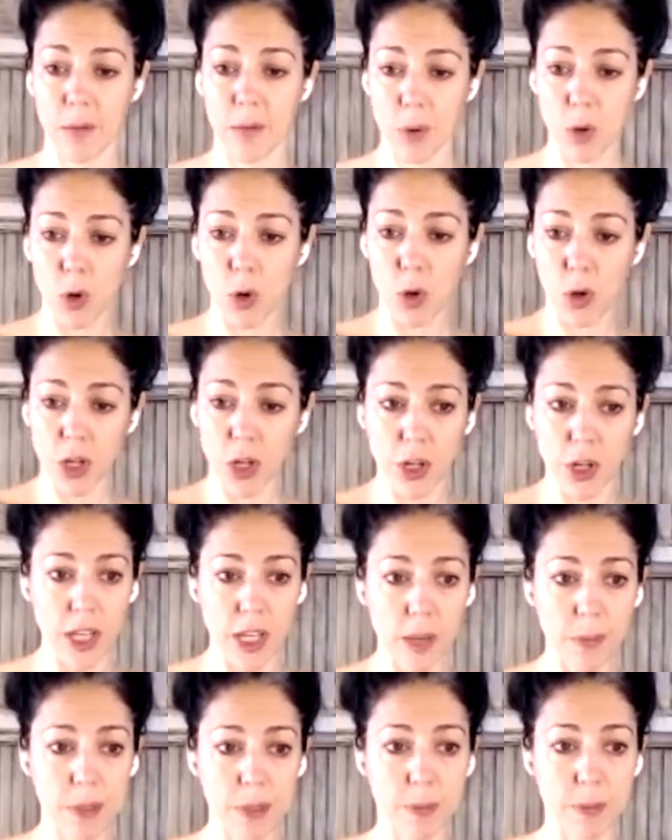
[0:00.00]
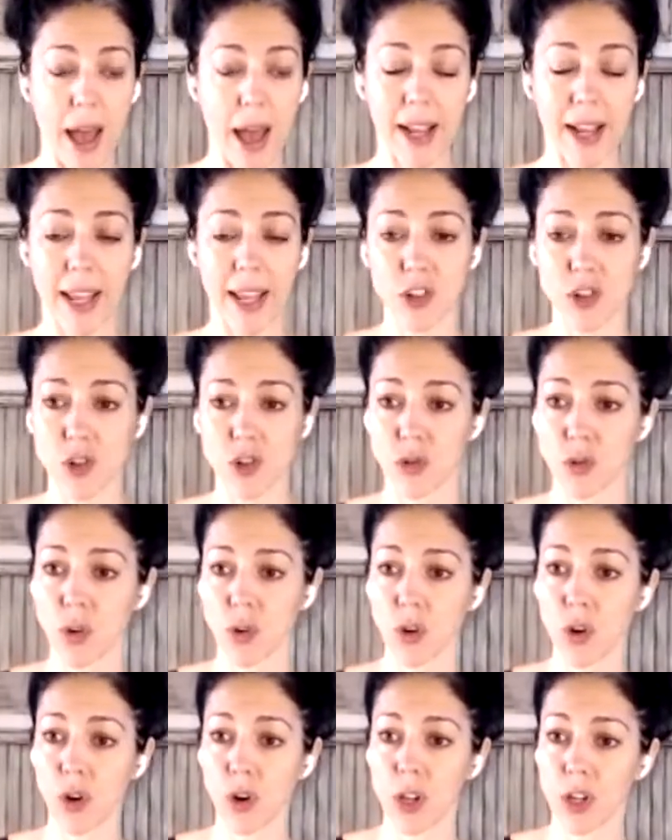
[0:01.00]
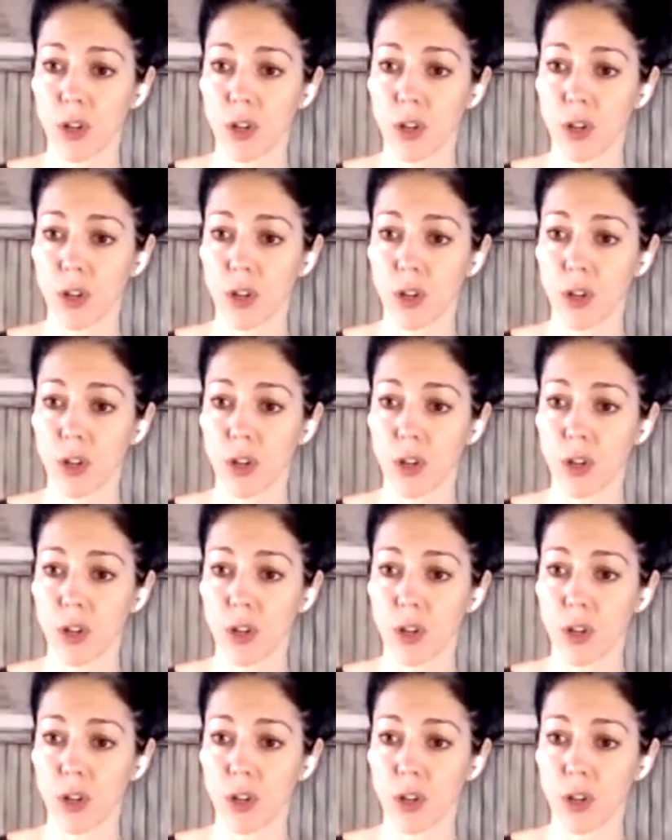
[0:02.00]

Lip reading: Pull your hips back and draw